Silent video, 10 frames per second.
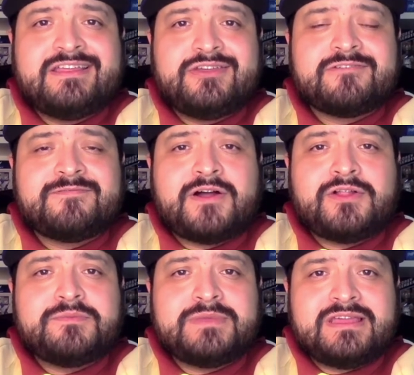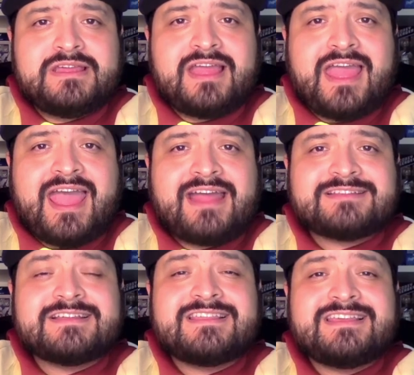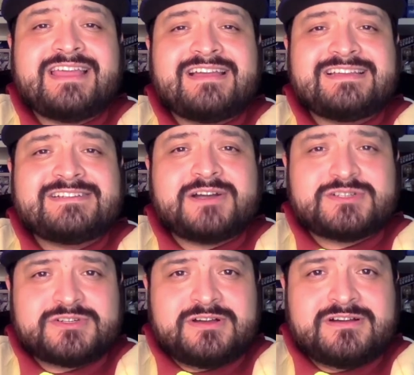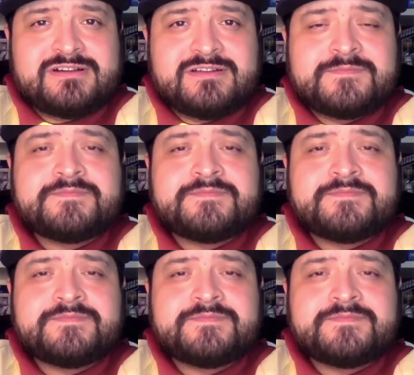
You can follow me at the L A Dodger Dog.